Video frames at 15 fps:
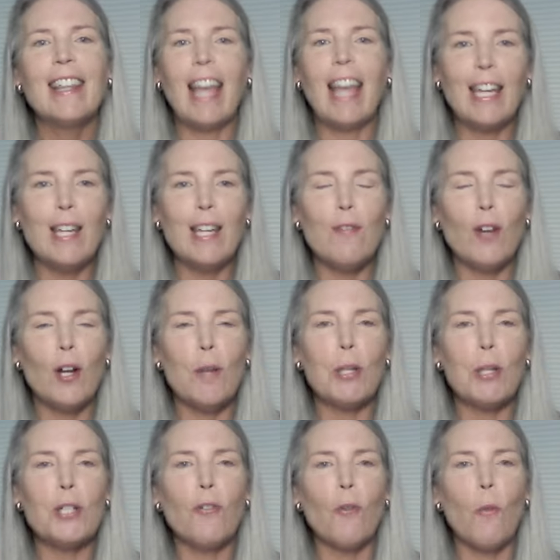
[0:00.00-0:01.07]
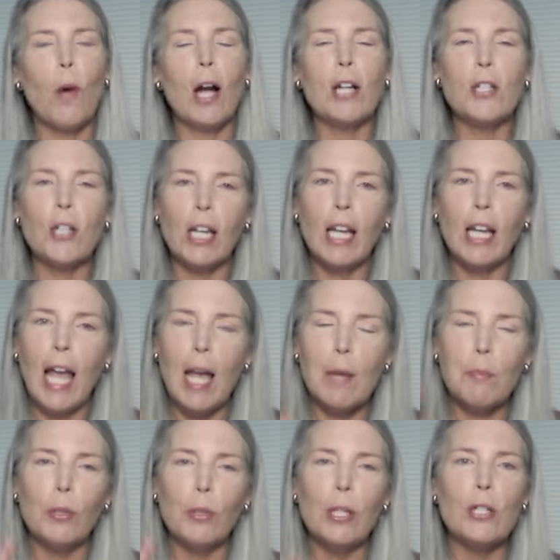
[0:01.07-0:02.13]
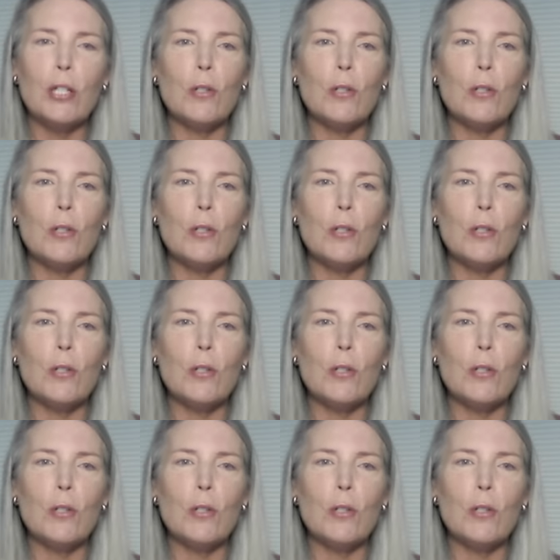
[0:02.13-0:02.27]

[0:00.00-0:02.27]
Thank you very much for watching, and please